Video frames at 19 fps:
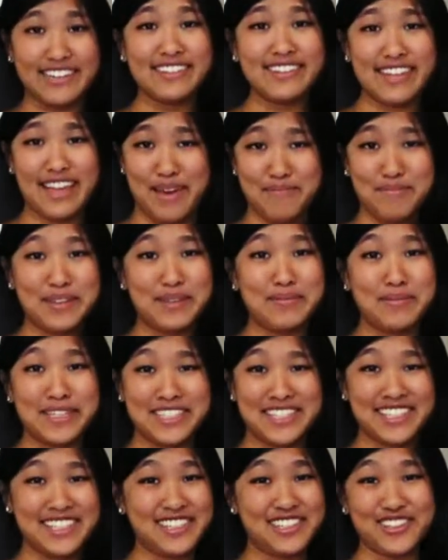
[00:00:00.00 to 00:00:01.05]
that
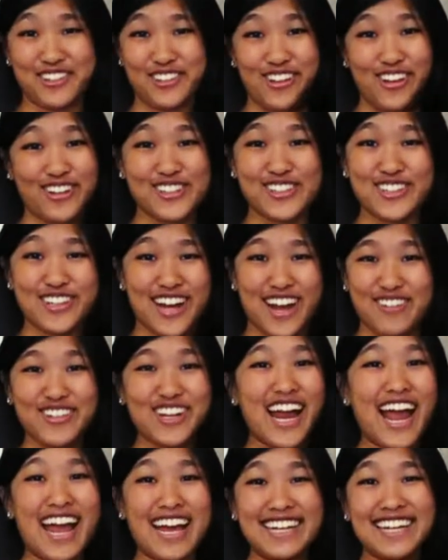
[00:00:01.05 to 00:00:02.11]
BBC Sherlock should ever
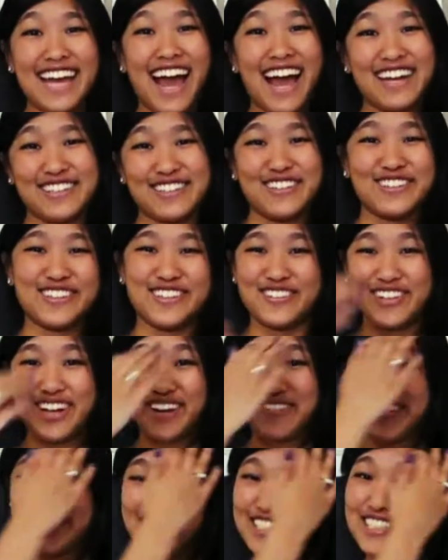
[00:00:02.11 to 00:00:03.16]
end. I don't know what I
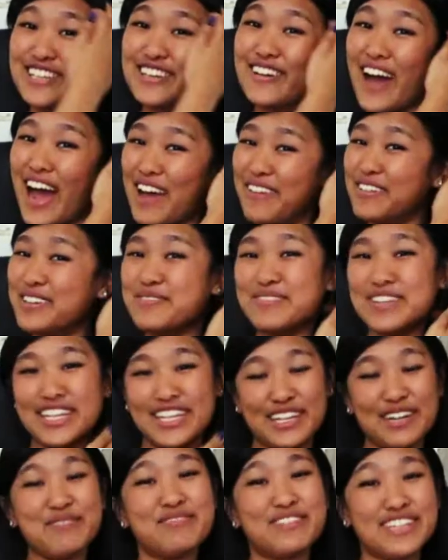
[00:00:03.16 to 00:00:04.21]
would do. I would be
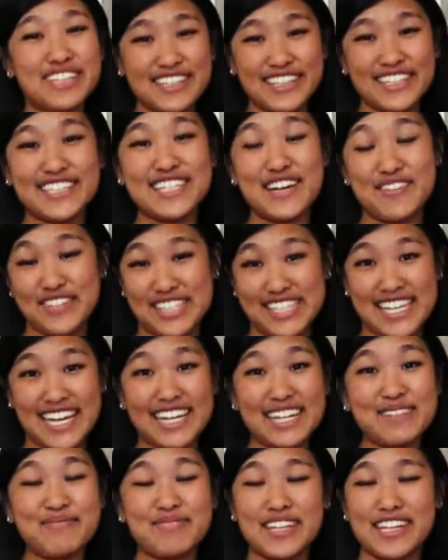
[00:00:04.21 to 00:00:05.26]
completely
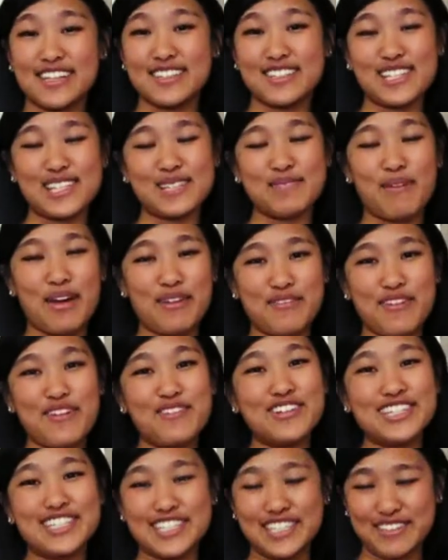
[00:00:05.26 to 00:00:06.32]
devastated because it's my
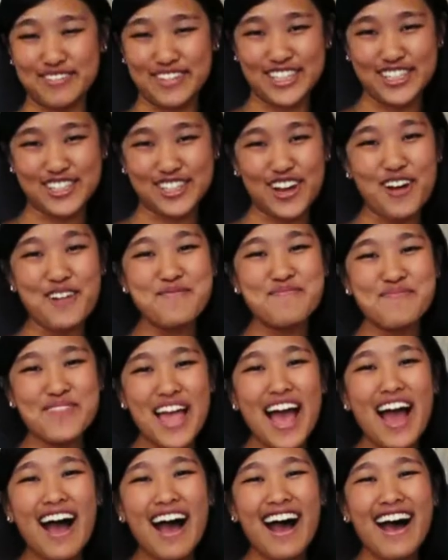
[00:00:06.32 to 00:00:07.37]
favorite TV show.
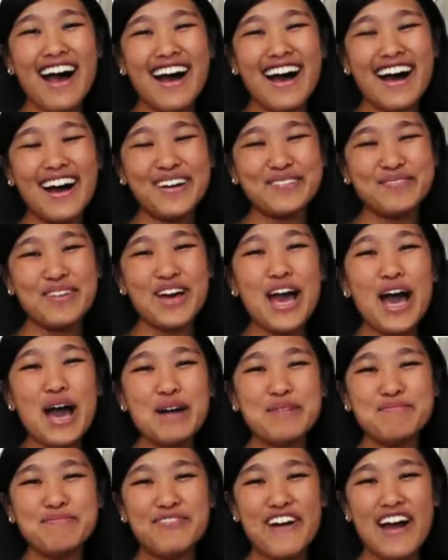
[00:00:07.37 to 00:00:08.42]

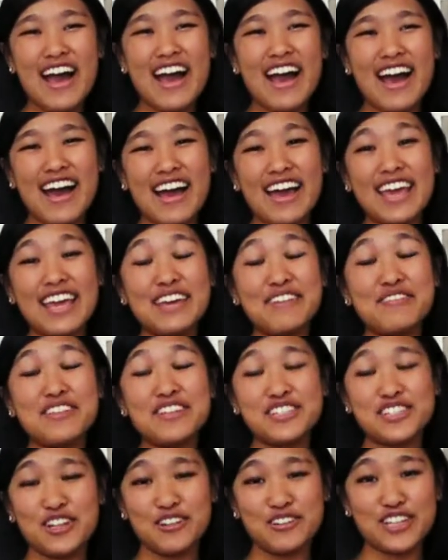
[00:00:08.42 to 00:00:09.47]
But if the
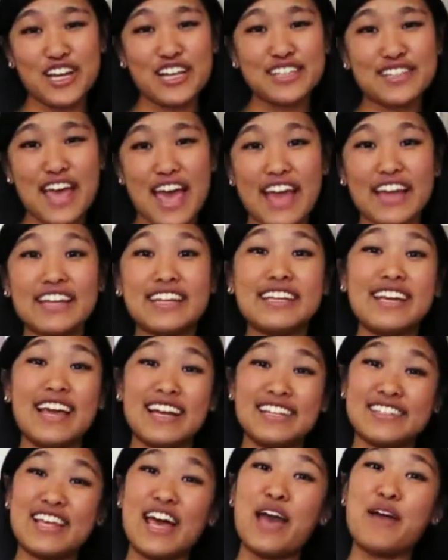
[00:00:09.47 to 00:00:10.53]
show does end,
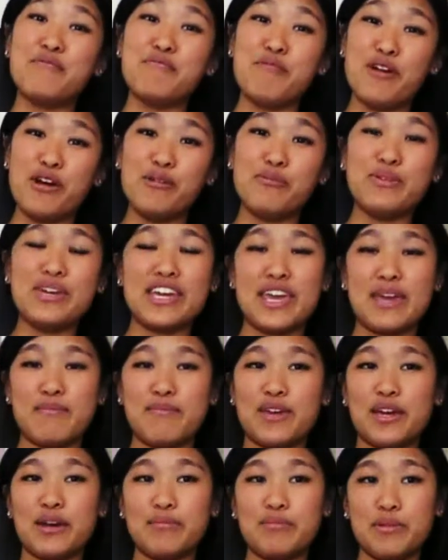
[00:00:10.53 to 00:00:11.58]
yes, I will be
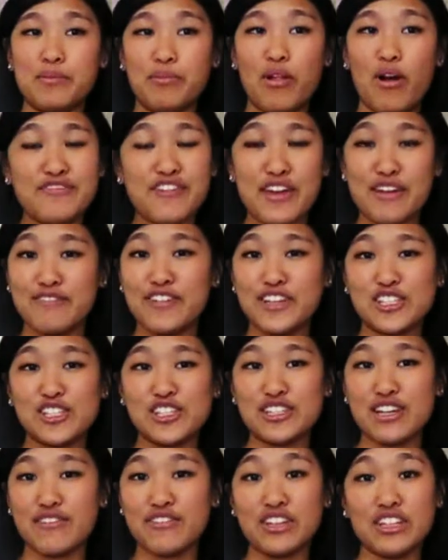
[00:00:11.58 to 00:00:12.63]
keeping up the blog.
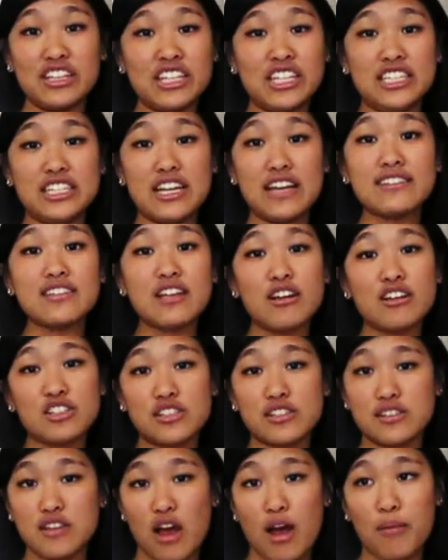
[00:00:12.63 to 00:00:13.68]
Fanfiction definitely does not
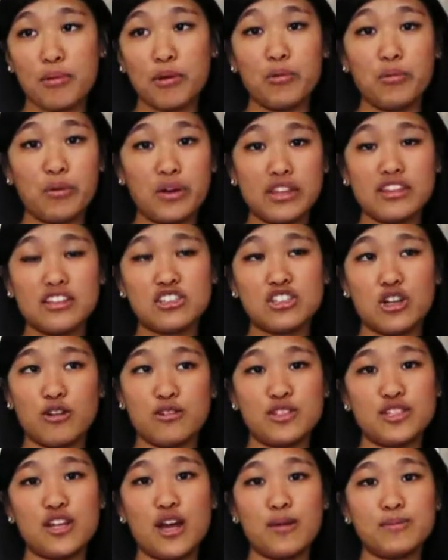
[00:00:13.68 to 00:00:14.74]
stop when the show
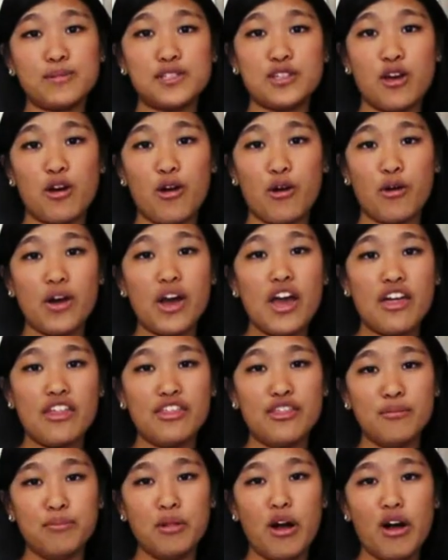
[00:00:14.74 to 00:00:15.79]
stops, so
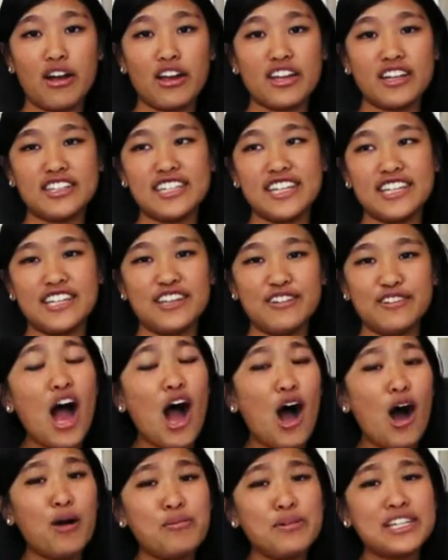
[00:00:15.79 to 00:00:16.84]
the blog continues.
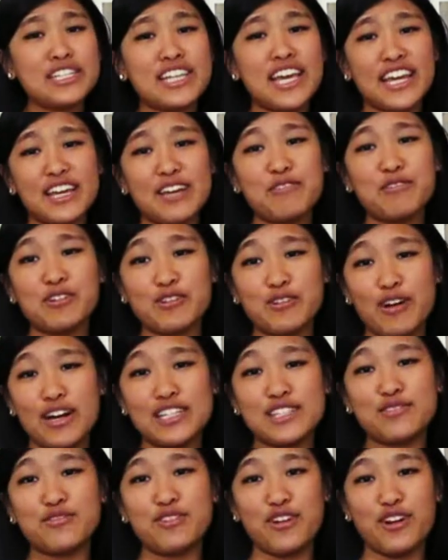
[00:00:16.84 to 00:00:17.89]
I'll be taking
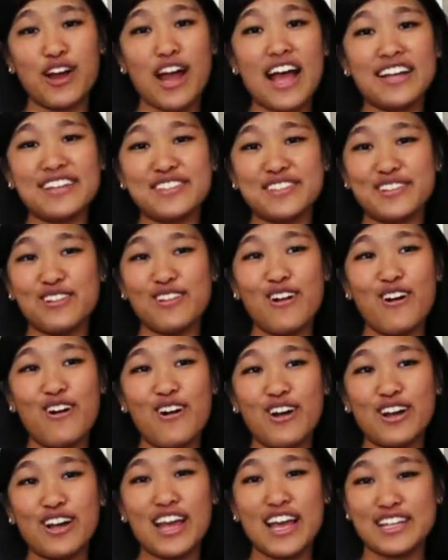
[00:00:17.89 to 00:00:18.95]
requests for as
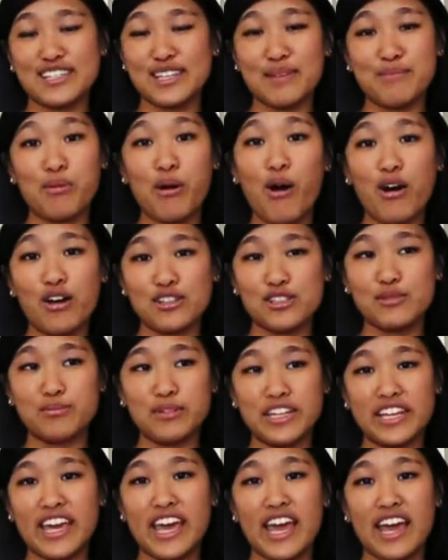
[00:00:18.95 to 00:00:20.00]
long as I
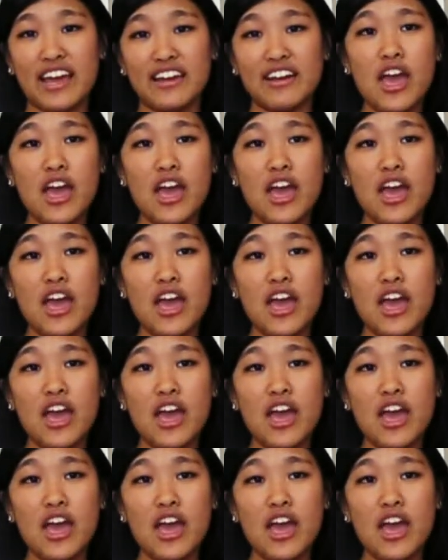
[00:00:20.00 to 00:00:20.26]
possibly can.